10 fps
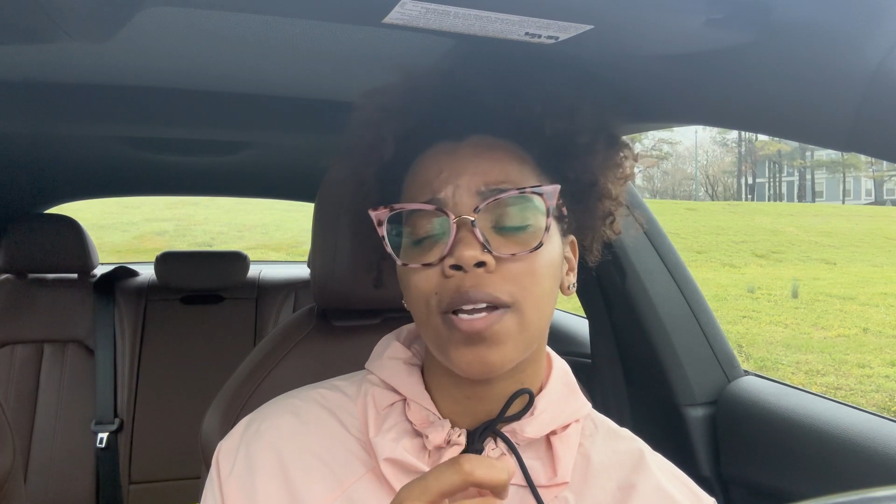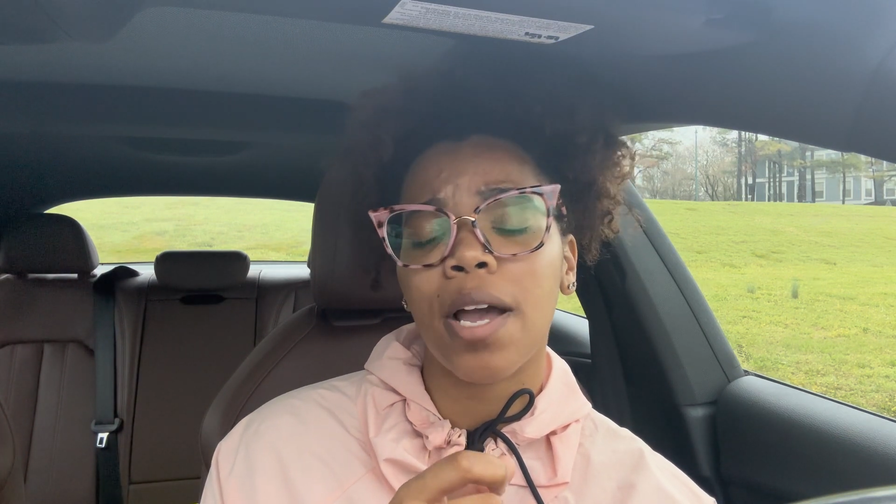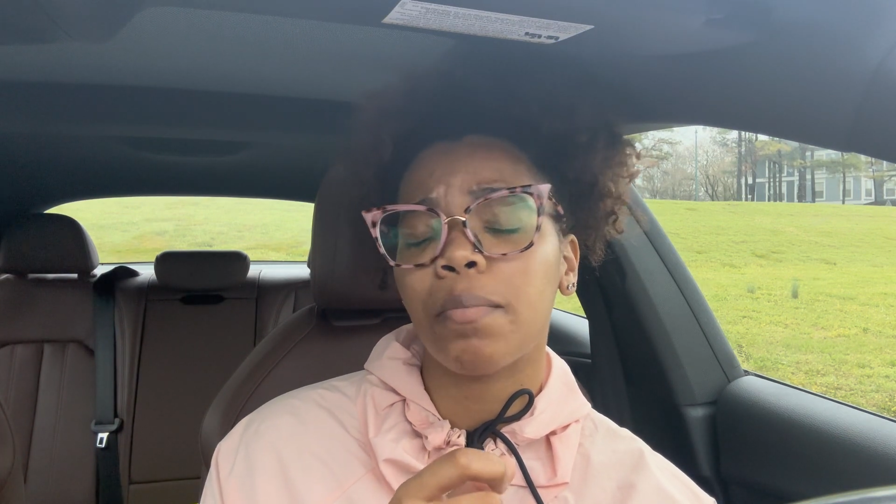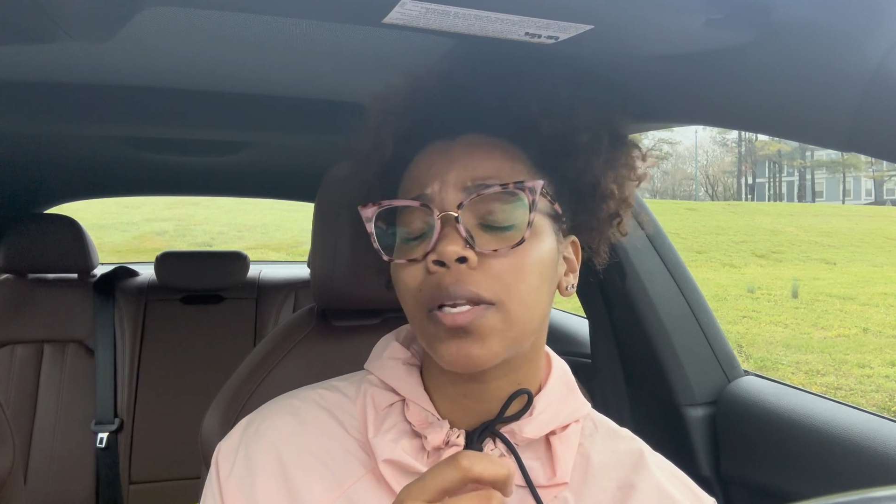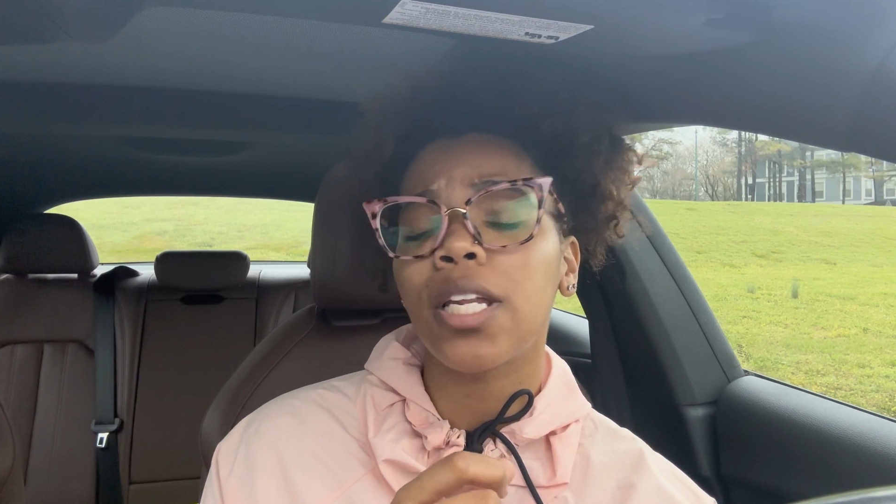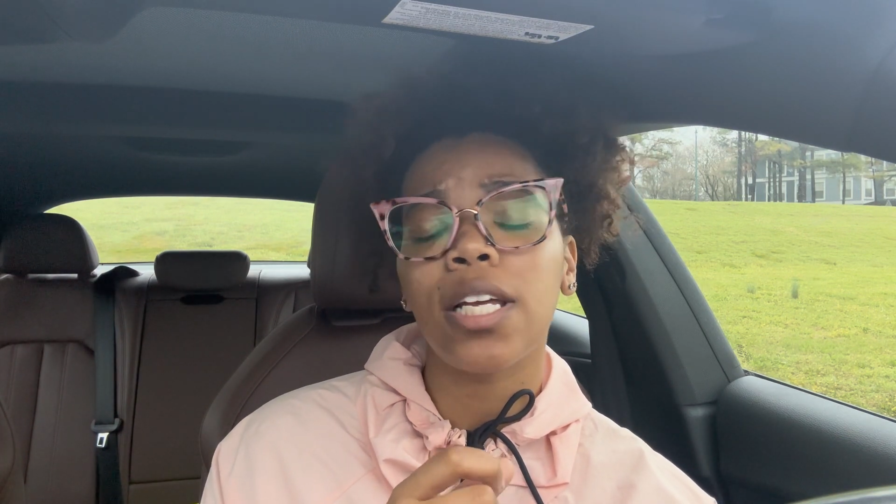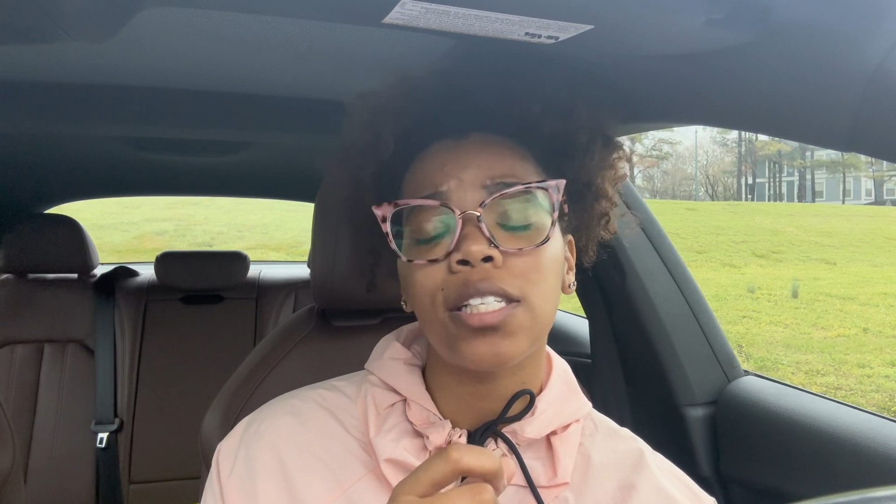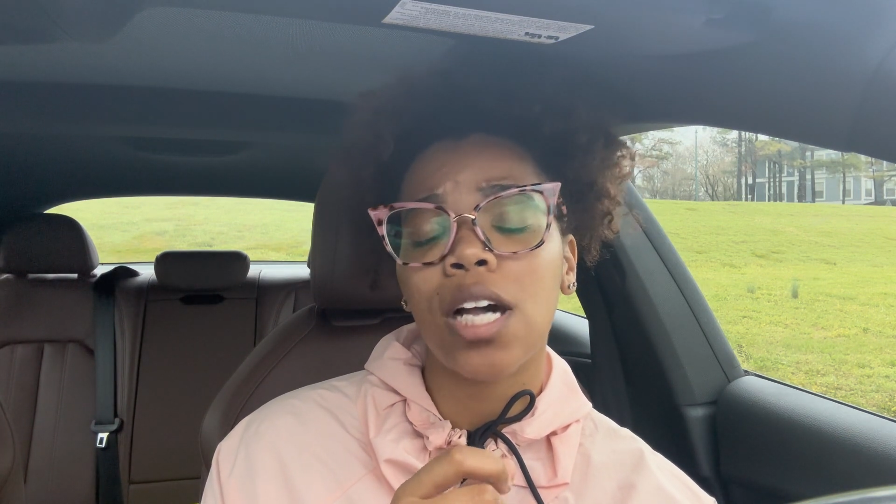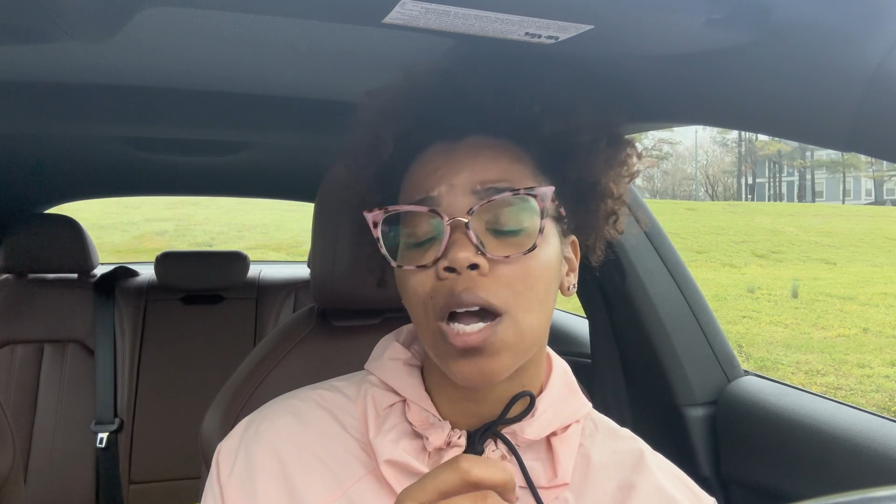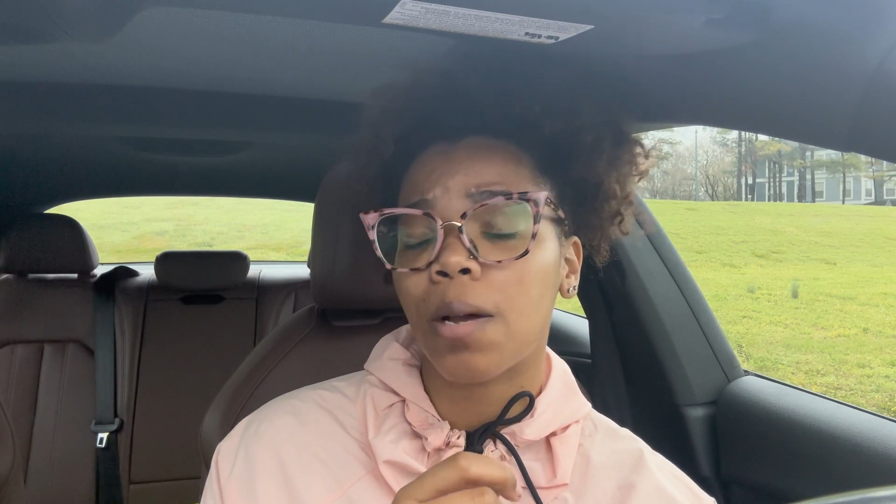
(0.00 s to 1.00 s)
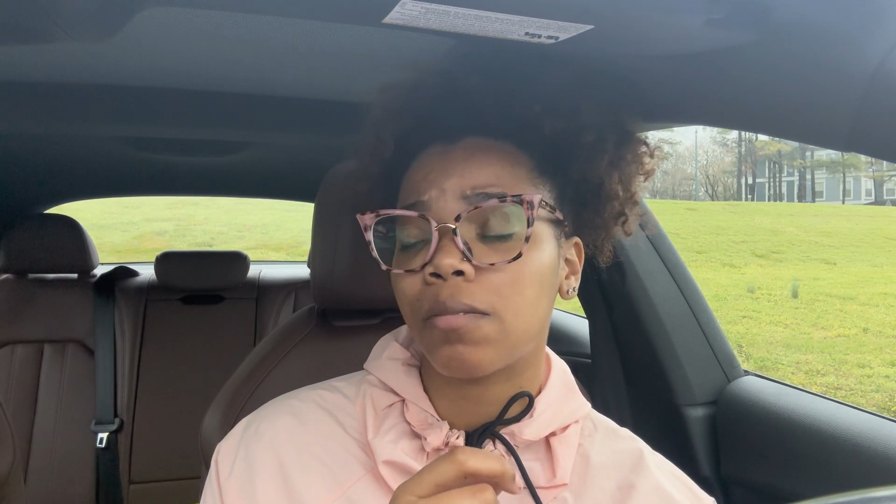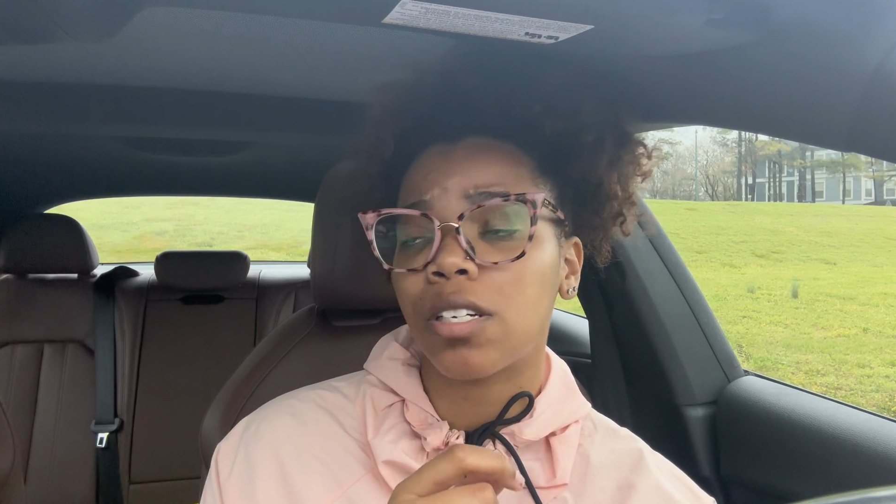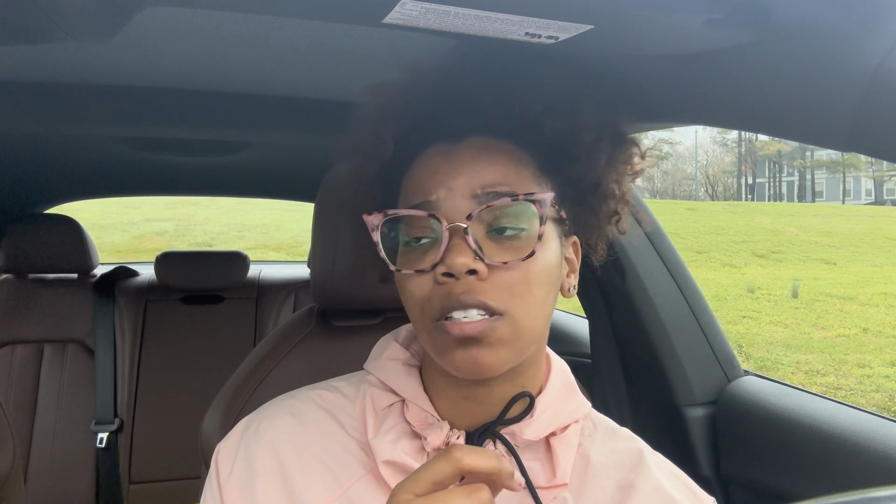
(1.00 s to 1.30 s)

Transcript: got plenty of time to